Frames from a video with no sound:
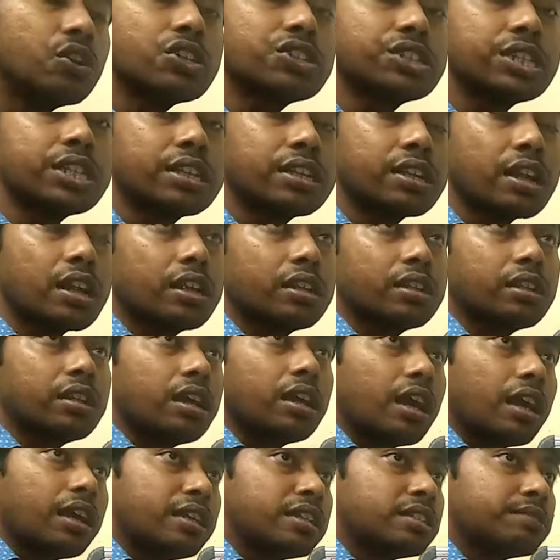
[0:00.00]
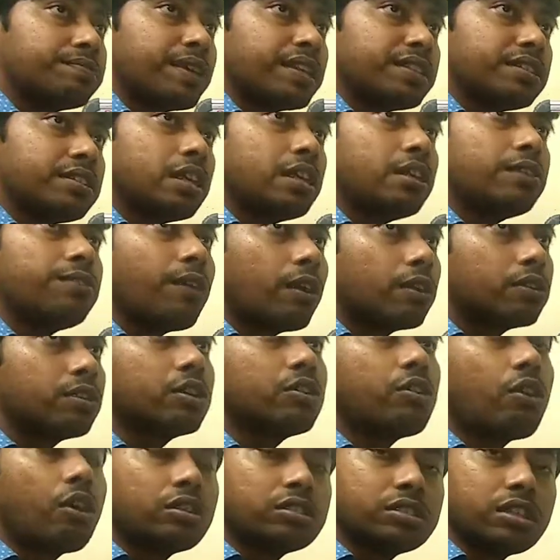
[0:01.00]
equation, it's basically for
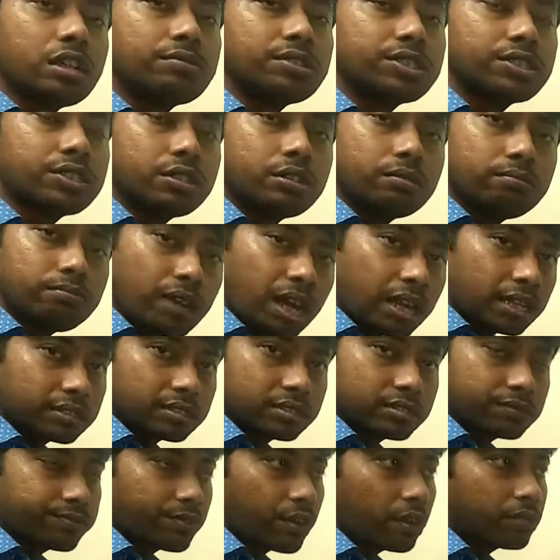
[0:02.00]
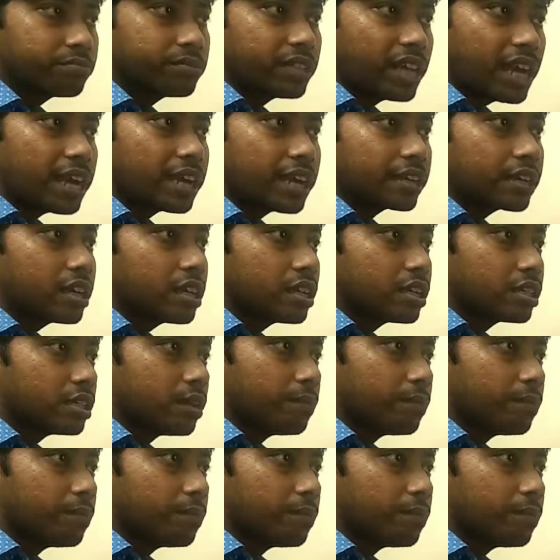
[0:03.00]
the conservation of mass. From that,